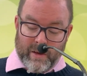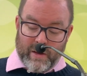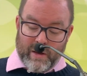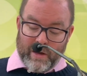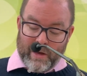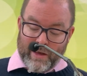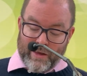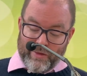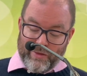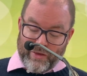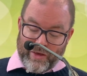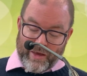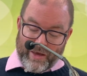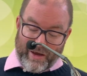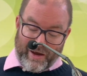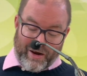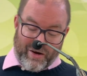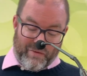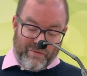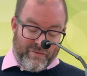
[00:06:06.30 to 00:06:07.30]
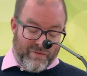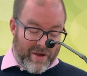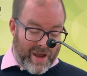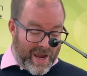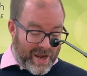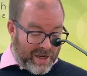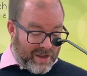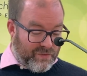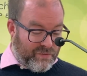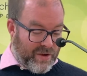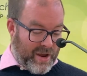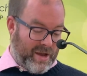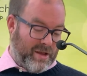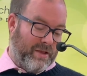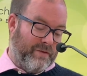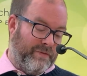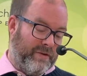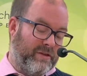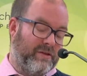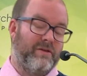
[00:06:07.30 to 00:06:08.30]
They are very
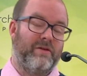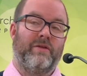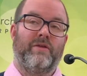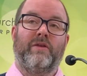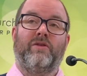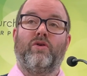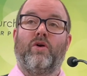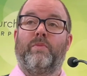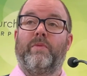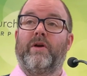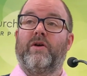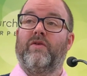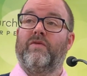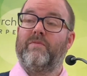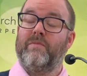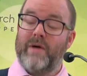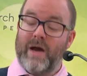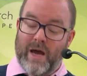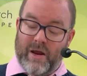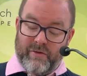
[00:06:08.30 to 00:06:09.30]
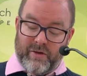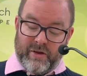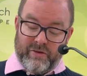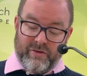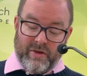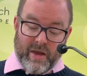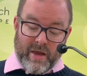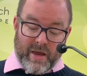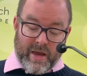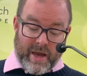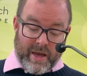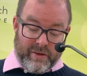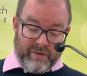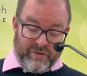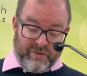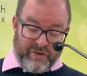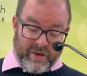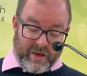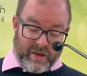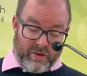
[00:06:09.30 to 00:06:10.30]
relevant to the topic of marriage and
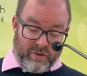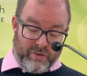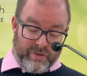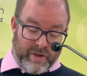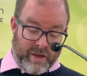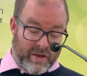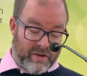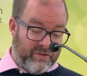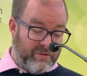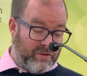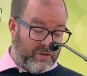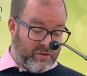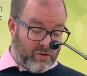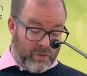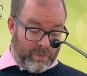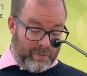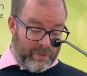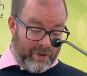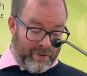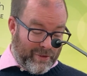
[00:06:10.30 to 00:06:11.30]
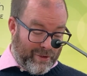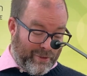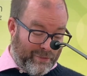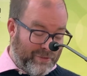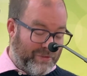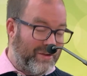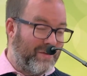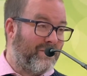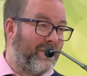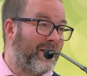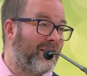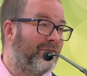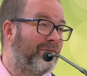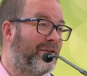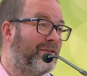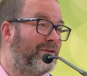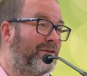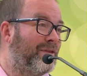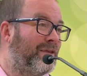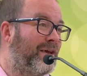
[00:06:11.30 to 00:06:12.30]
singleness. They're obviously
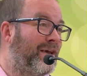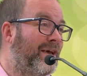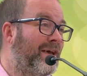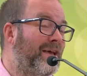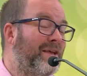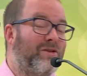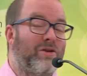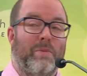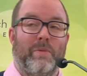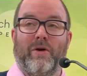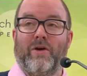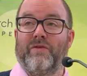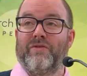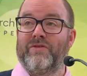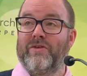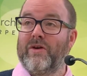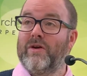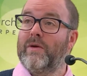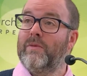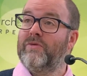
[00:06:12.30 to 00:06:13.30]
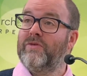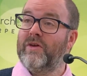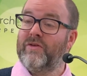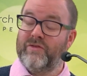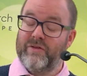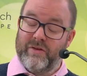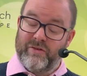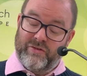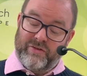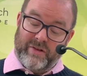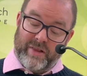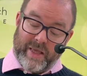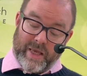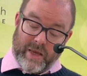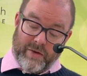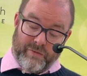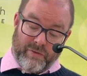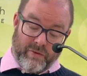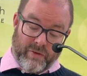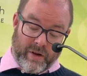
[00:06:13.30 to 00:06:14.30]
relevant to the topic of circumcision and
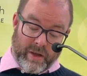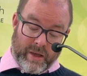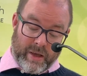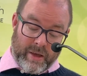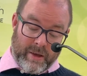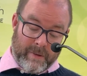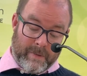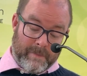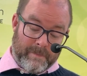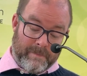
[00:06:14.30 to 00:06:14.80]
slavery.